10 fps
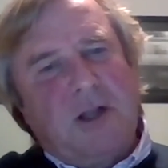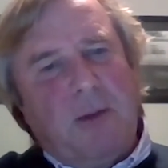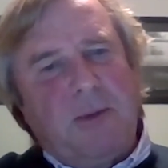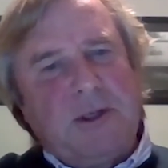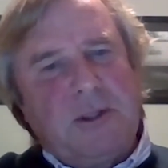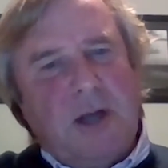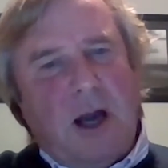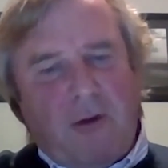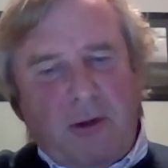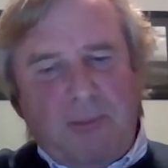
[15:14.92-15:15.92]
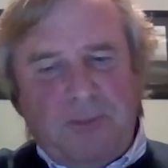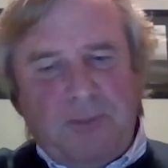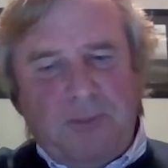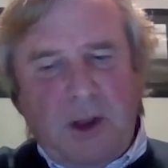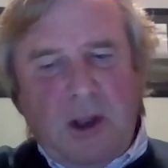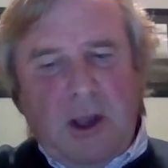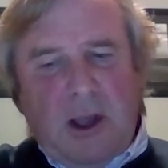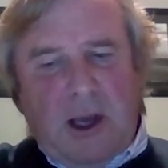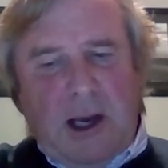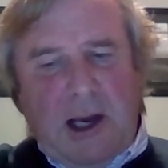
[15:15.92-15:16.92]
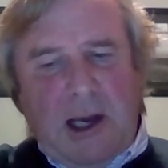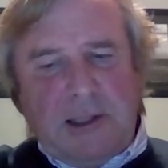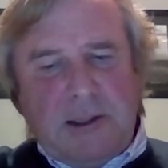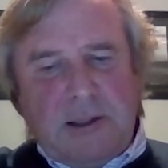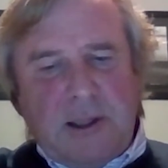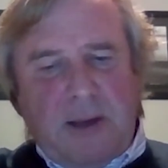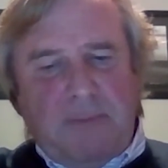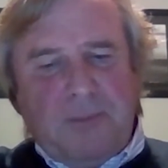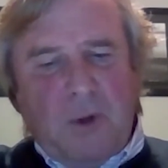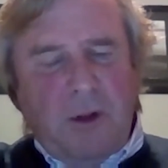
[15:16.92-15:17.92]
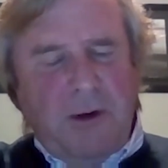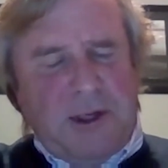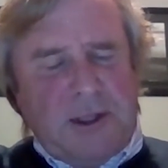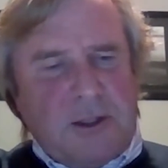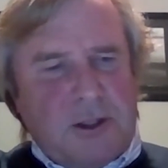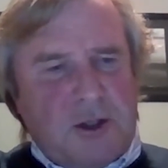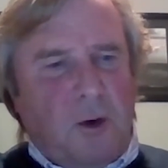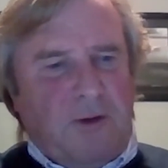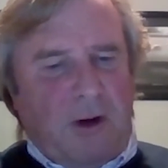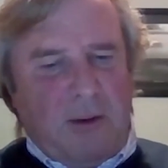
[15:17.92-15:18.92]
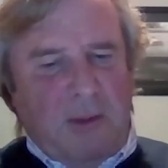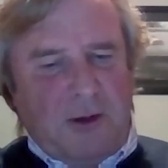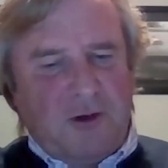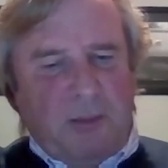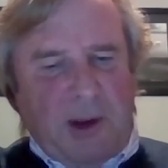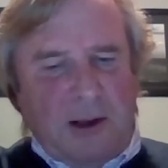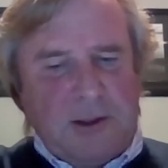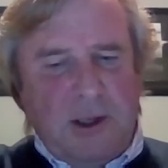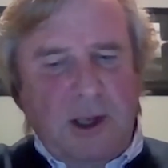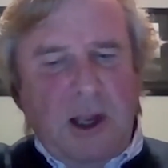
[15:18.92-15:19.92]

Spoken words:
up in Durham, and although he didn't talk very much about it,